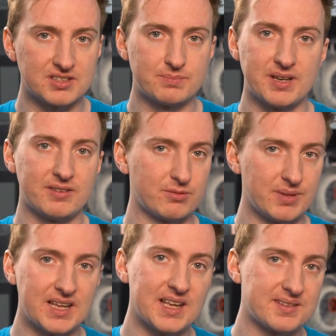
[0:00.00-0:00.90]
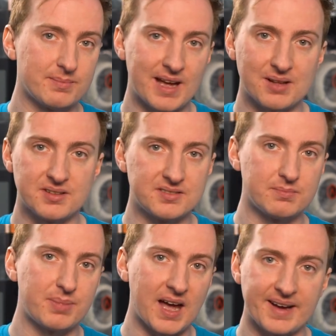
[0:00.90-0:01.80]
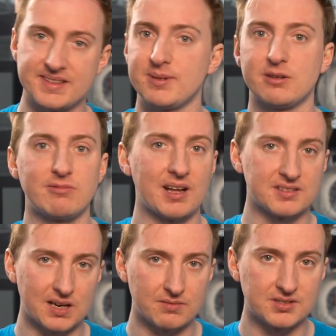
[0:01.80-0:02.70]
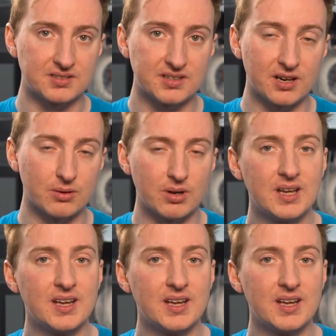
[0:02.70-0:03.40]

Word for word: It's been from here to the mountains and back. It's been around San Francisco.